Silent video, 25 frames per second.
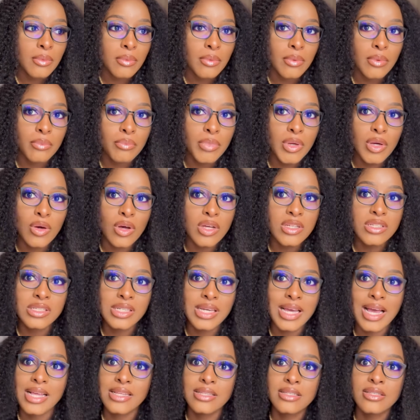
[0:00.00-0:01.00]
Because
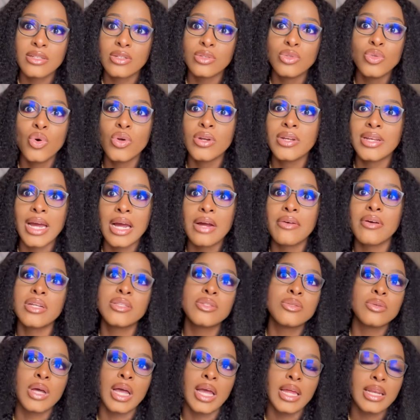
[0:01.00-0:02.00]
she has no naira
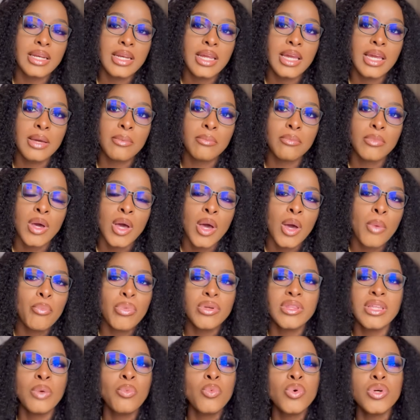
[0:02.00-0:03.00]
to her name.
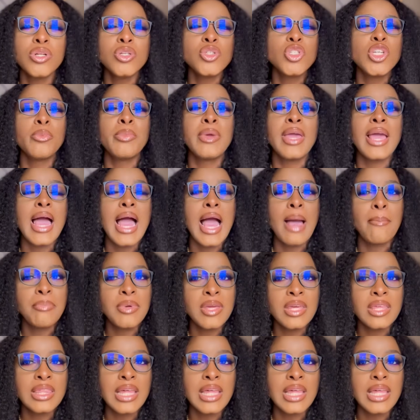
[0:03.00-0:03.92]
But then wouldn't you be happy